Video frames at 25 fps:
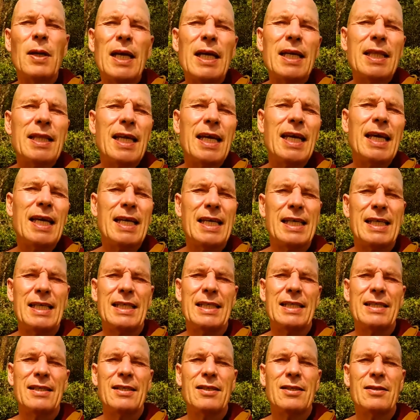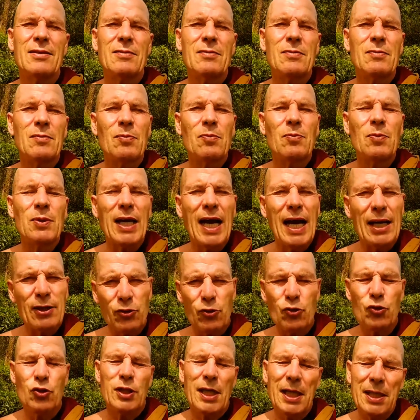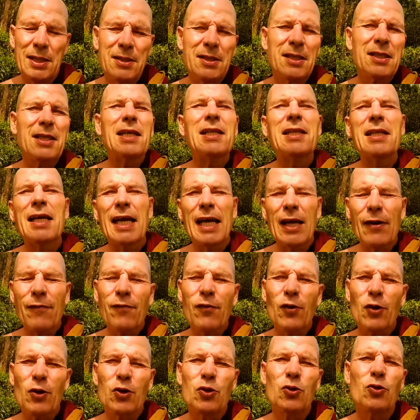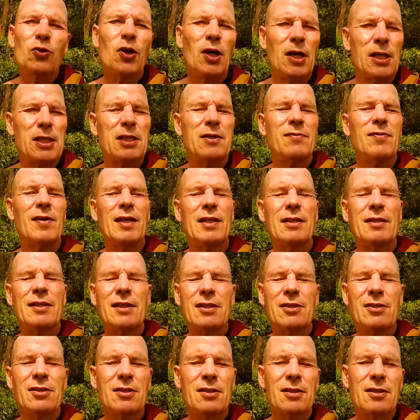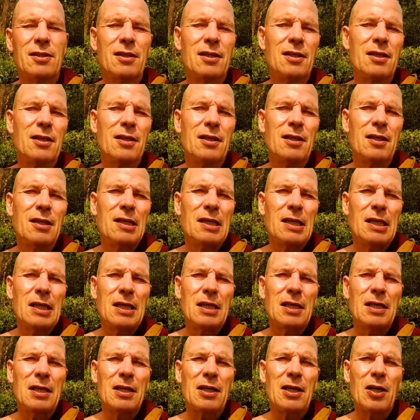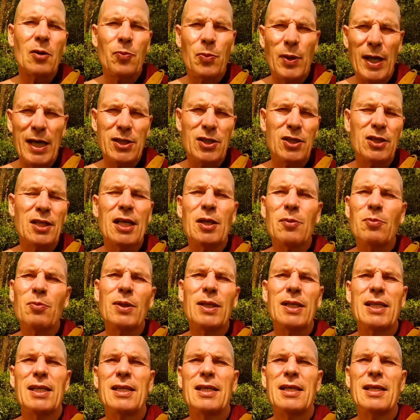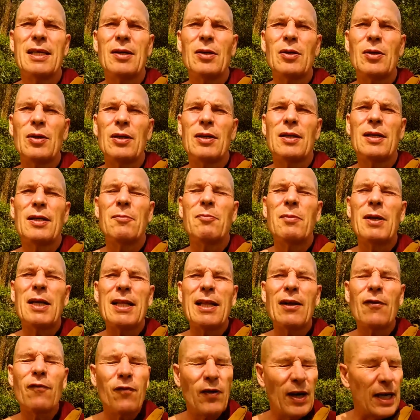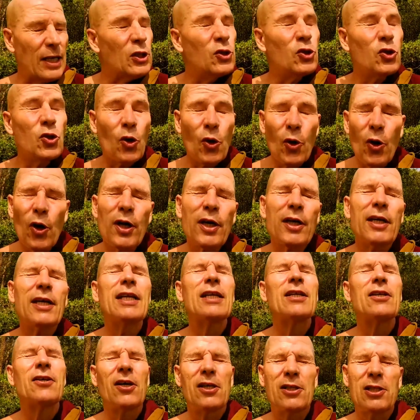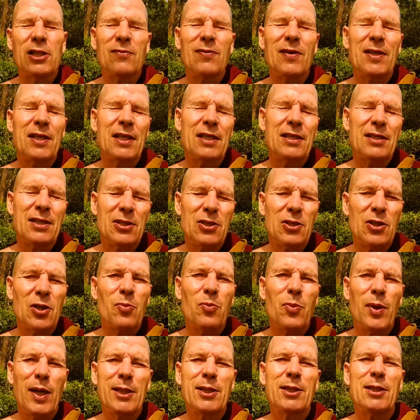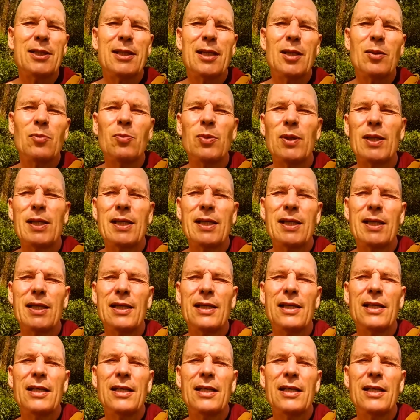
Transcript: May they be enthusiastic in their effort to cultivate this compassion and pity. May they find joy in cultivating this compassion and pity.